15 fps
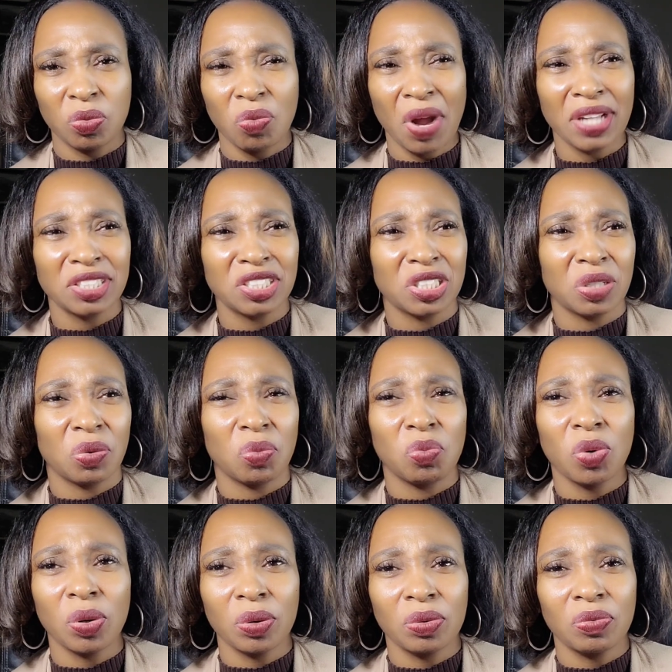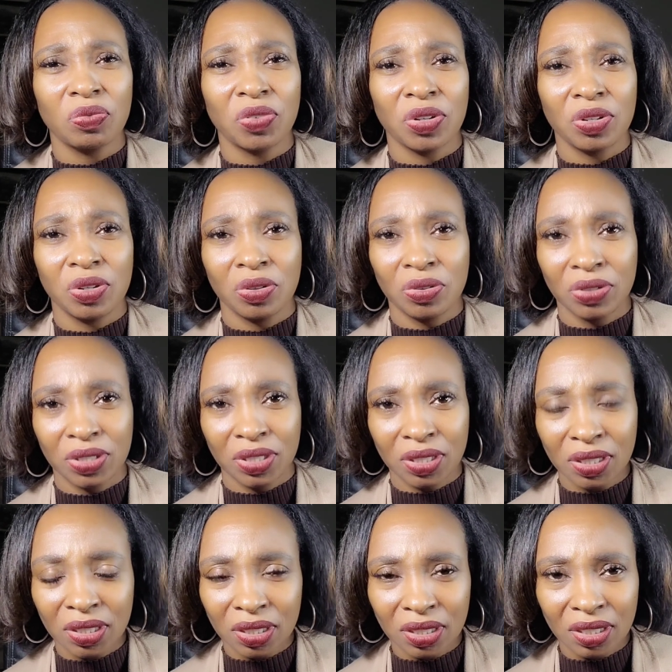Watch it work for your
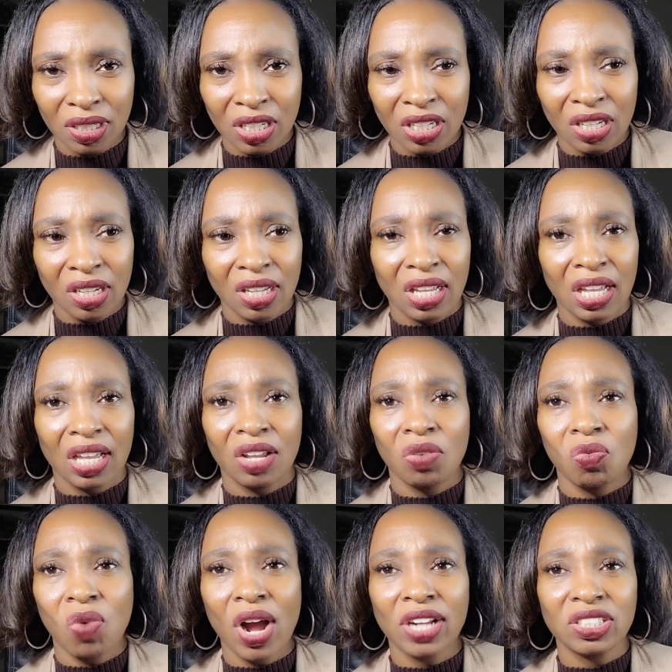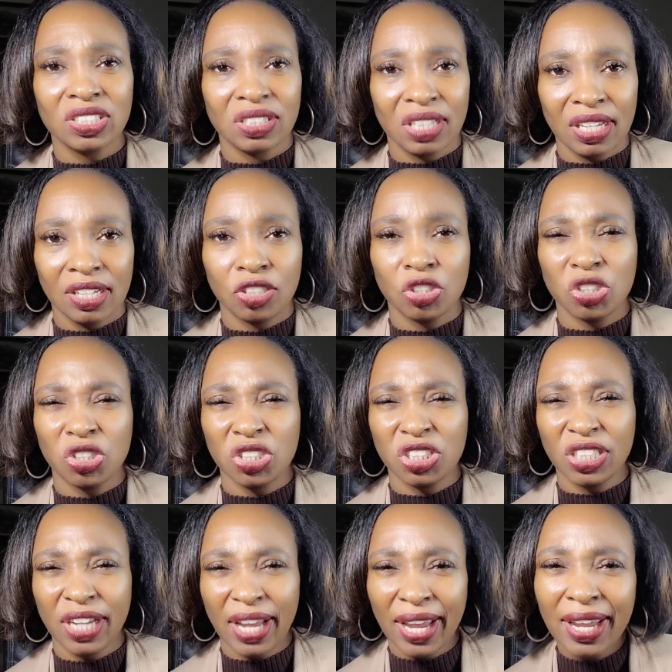good. And watch things
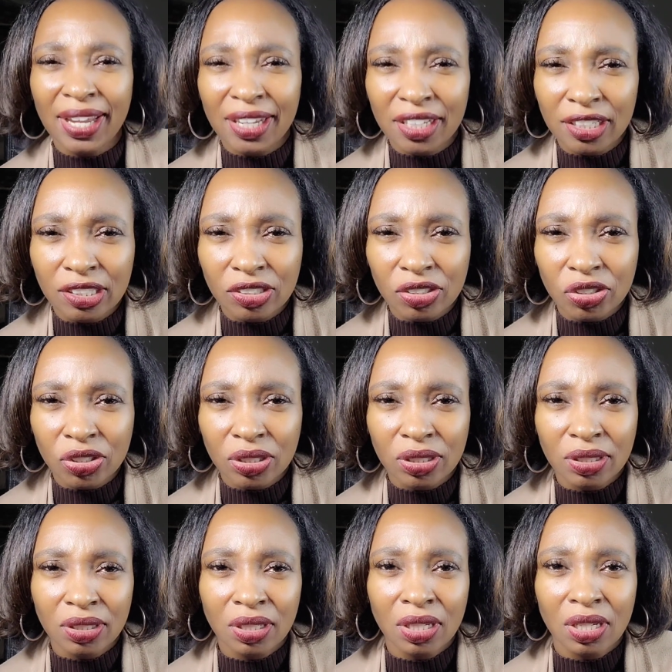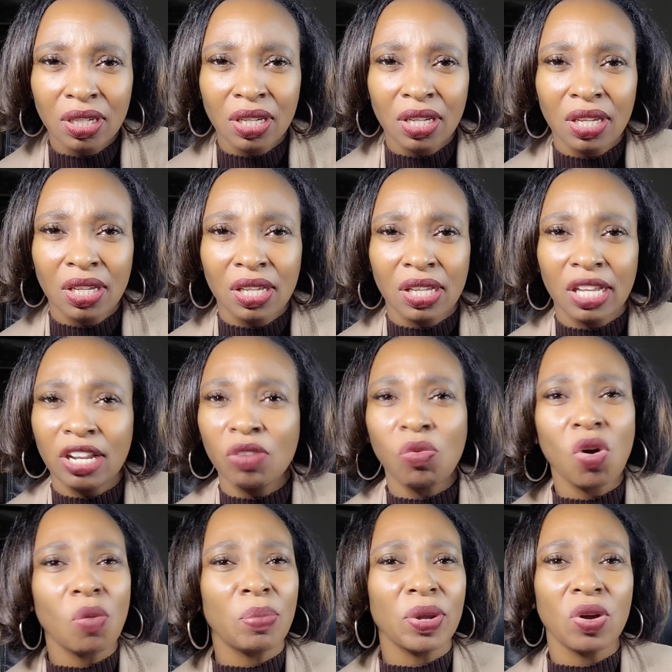change. And it
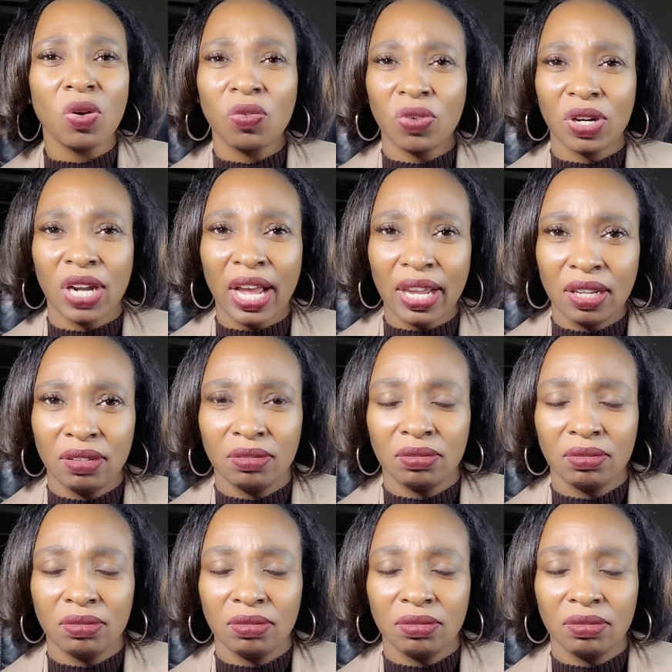won't be overnight.